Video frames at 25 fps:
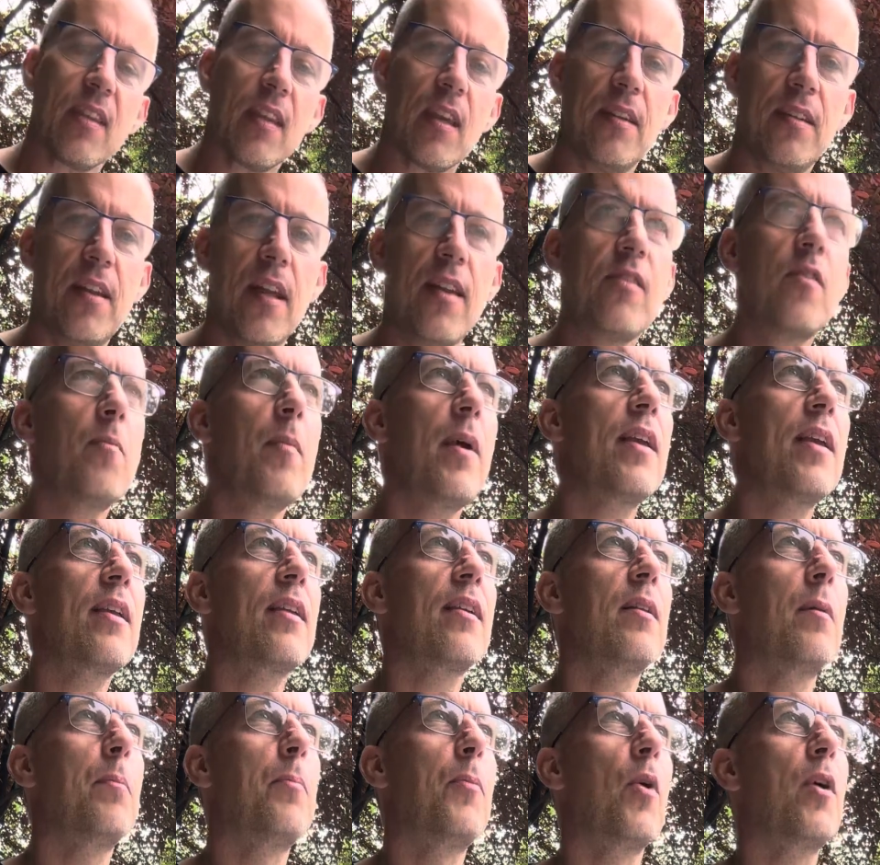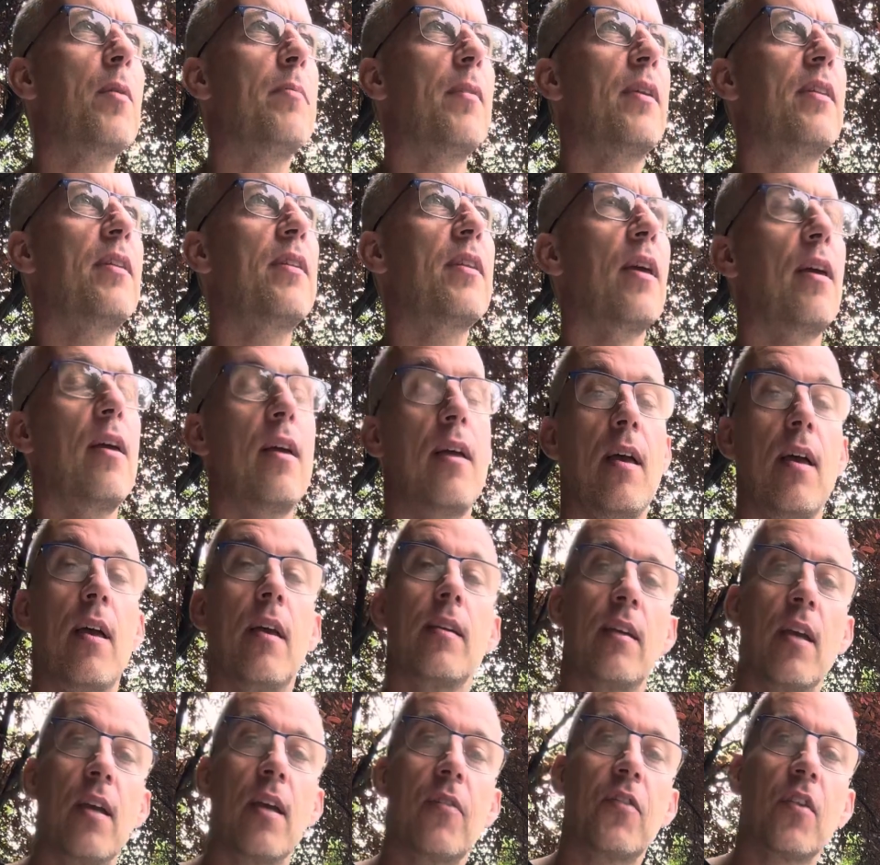Then you make an appointment.
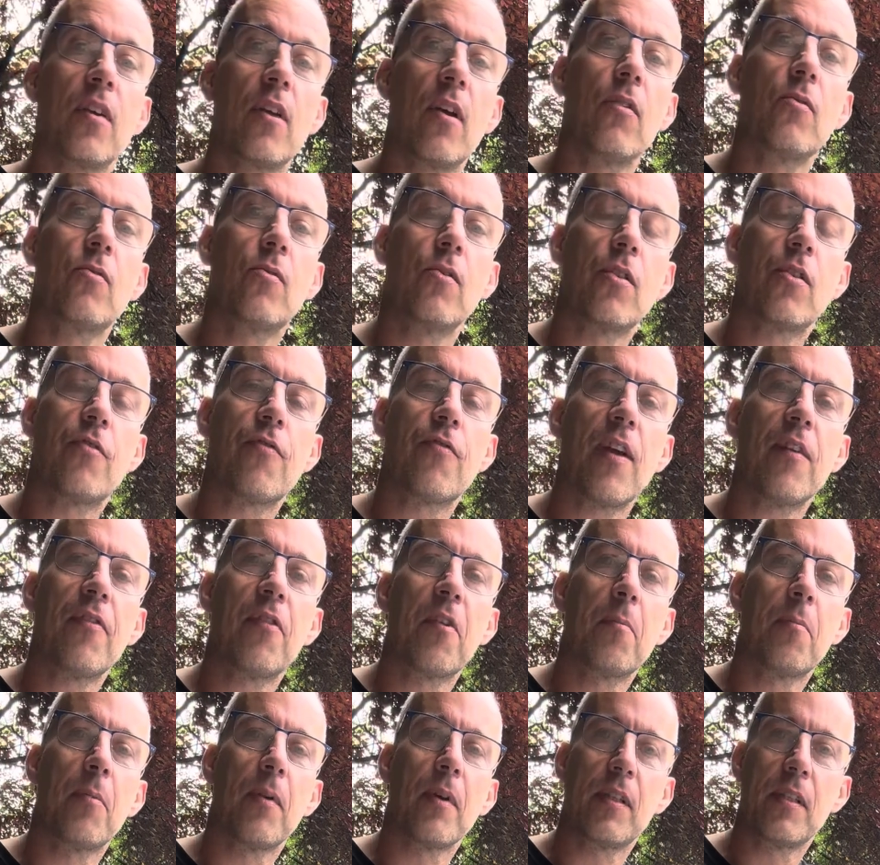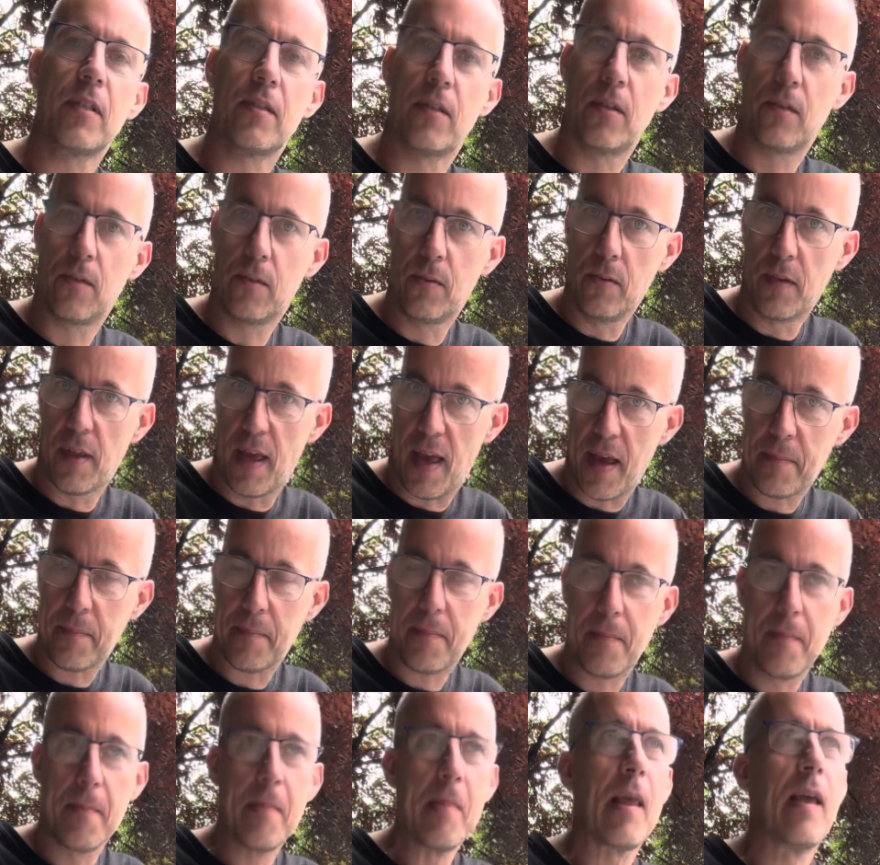You have to go to the traffic police to do that,
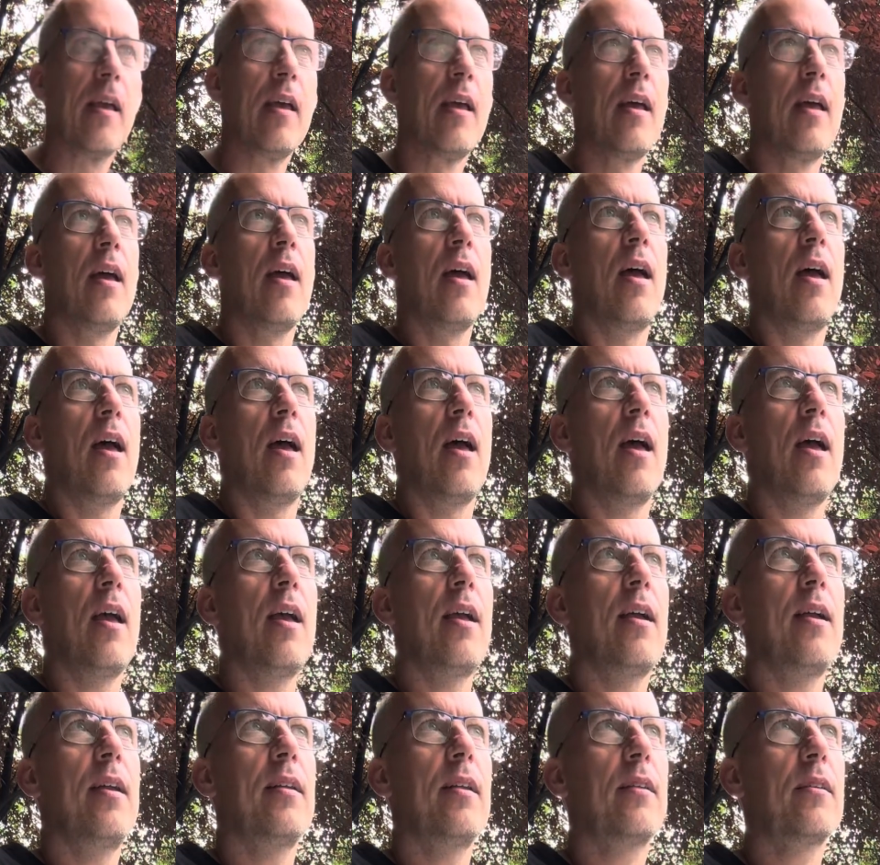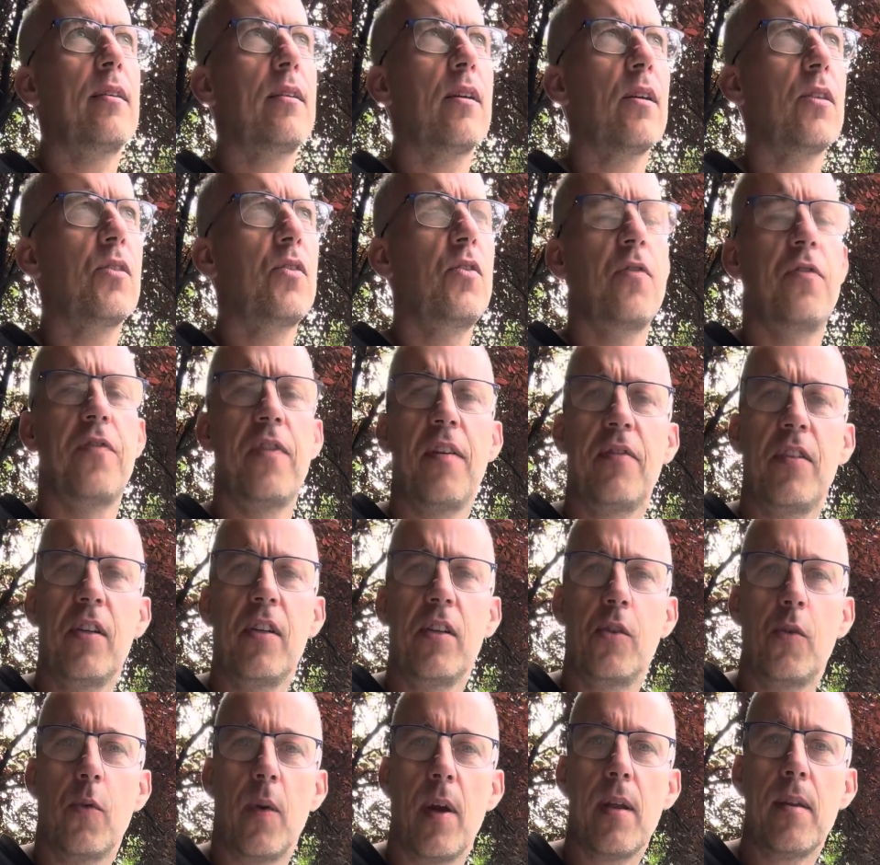and it costs you 50
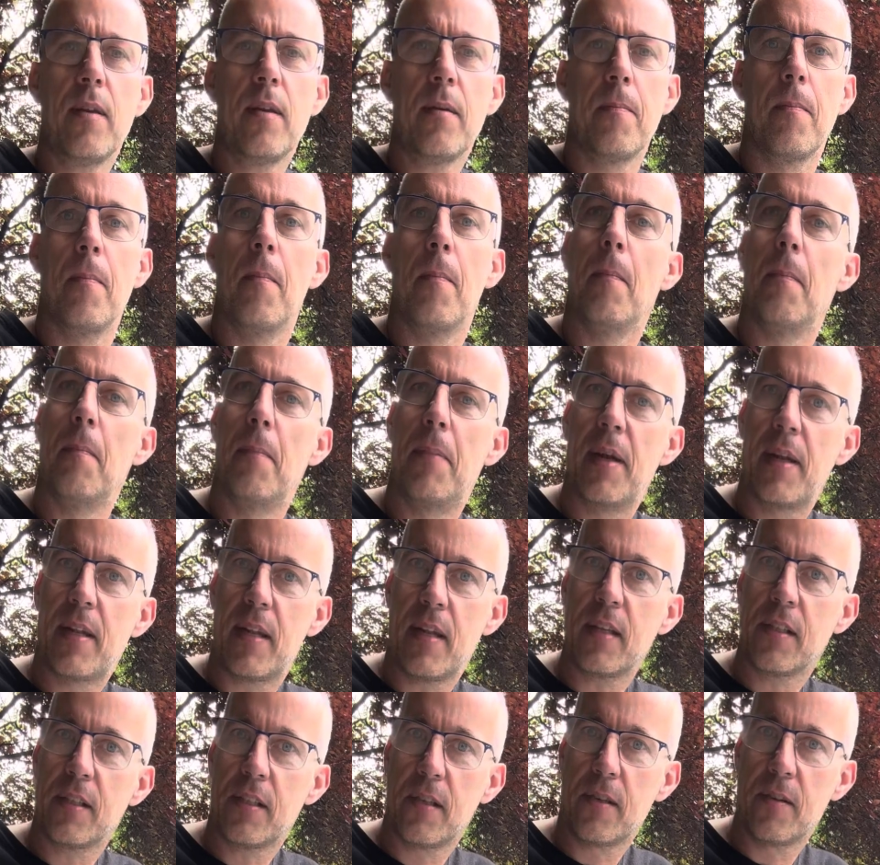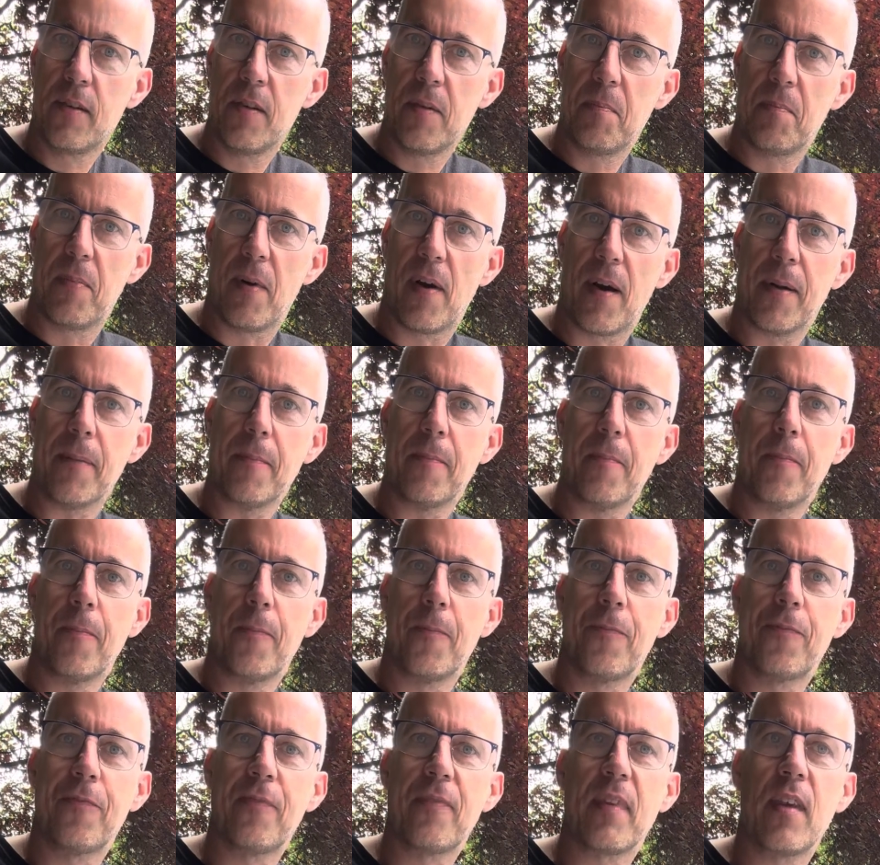yuan. But here's the good part:
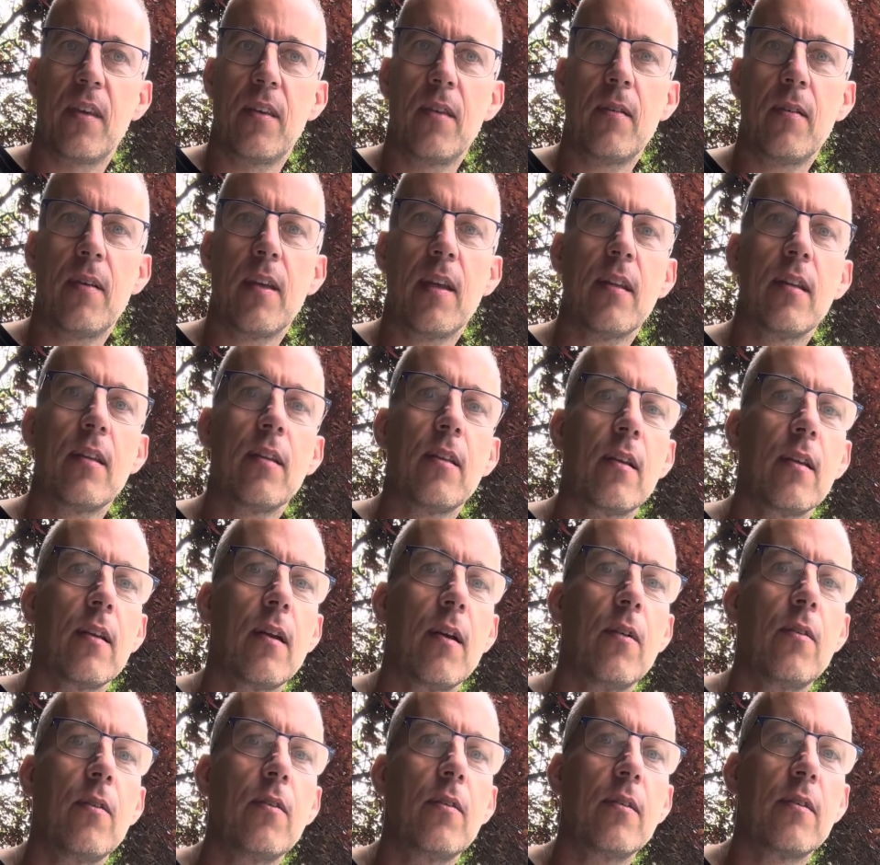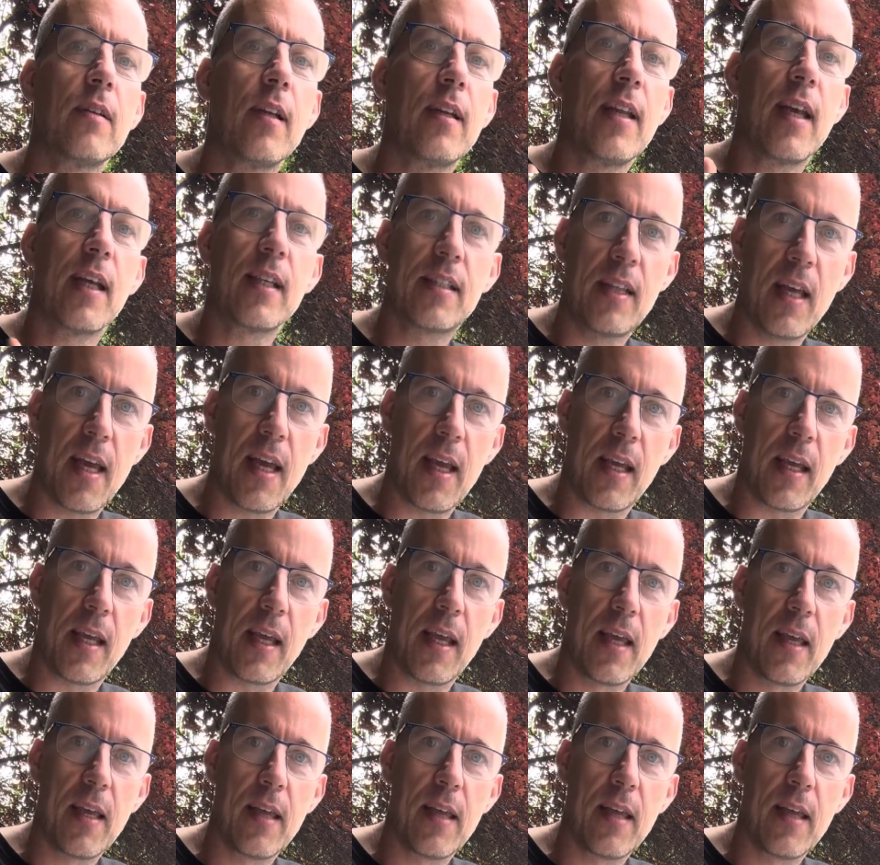you can go the next day.